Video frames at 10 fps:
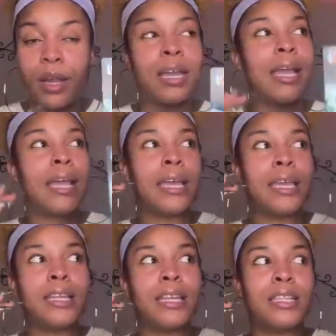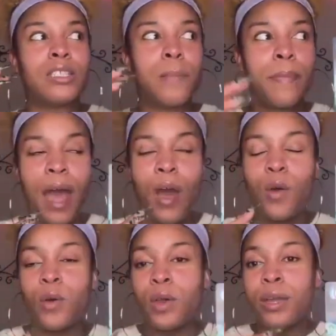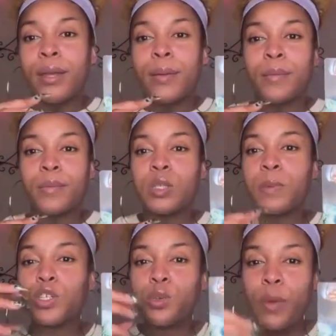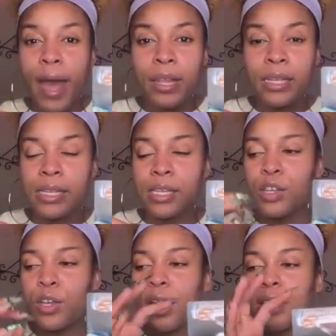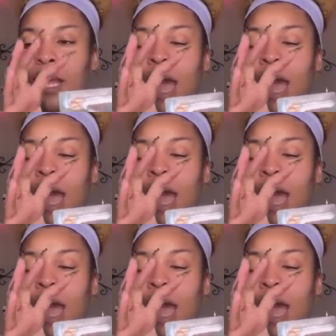and it's about spirituality. And the